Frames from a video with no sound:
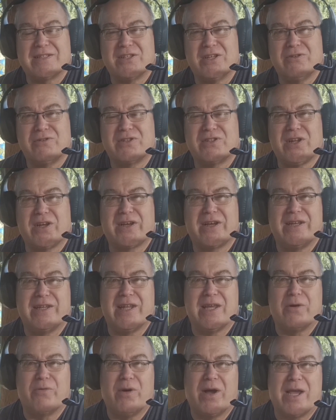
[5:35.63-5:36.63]
They're so stuck
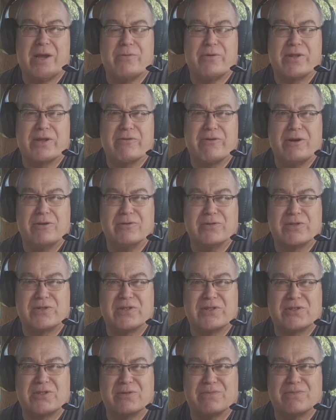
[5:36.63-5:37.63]
in their way with their old
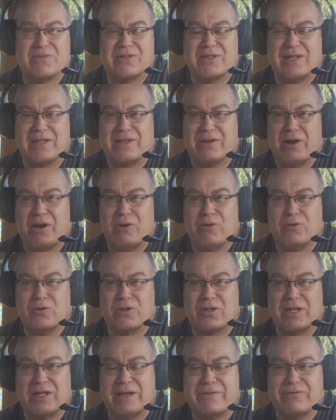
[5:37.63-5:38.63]
systems and their
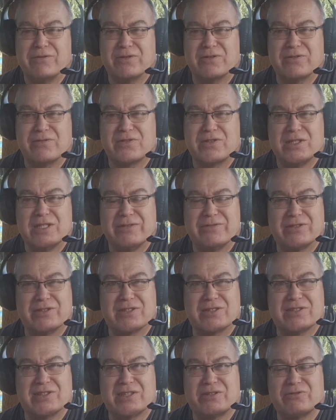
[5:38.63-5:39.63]
old levels of
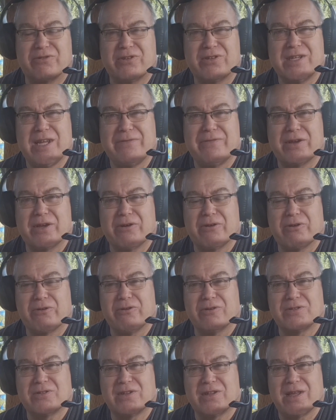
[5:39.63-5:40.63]
service, etc. I'd never go
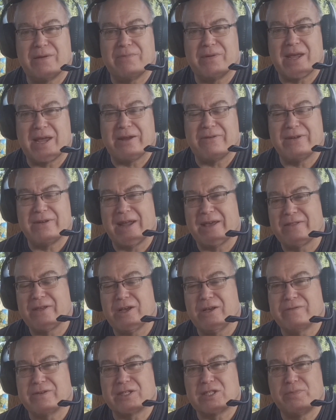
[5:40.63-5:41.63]
across to them now
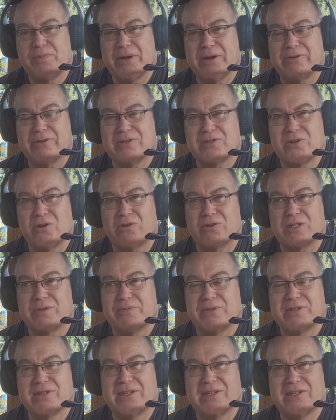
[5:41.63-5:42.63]
that I've experienced
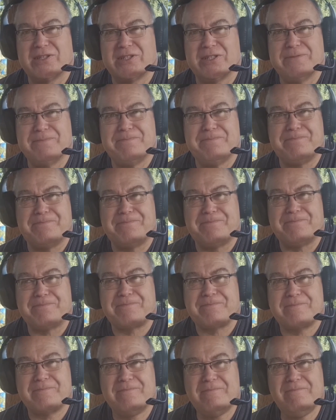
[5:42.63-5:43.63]
Octopus Energy.
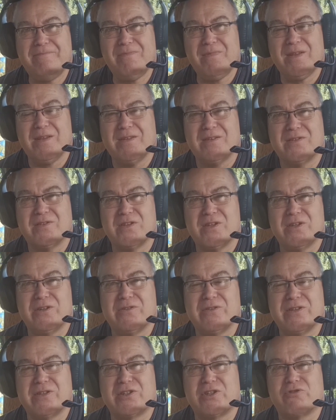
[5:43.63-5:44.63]

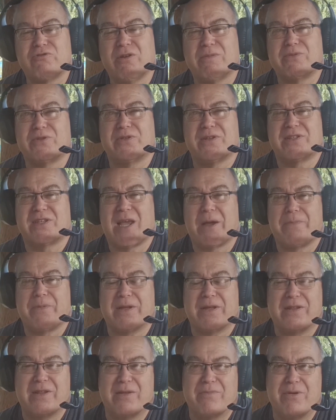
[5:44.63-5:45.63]
So the disruption that's
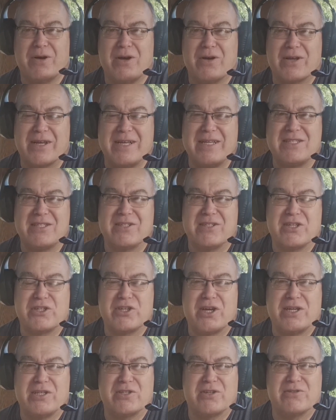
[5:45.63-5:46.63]
happening in the market is going to
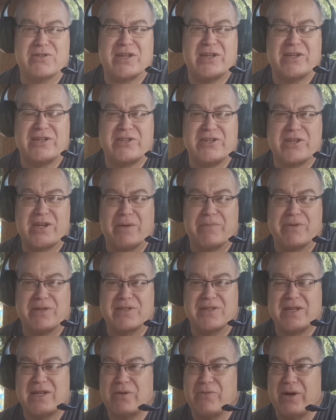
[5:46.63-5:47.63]
change those energy
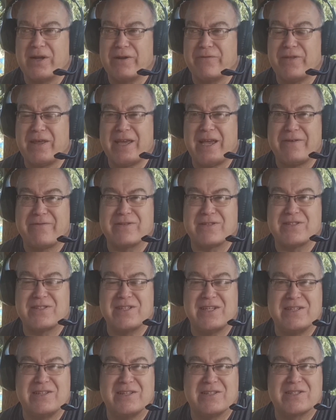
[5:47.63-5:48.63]
companies anyway. And if they haven't
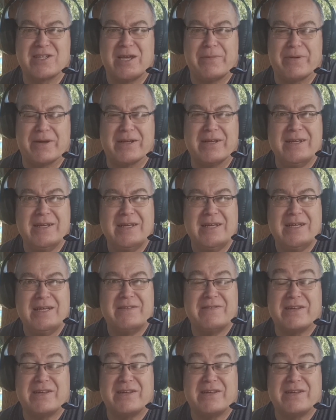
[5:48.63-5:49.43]
seen this coming,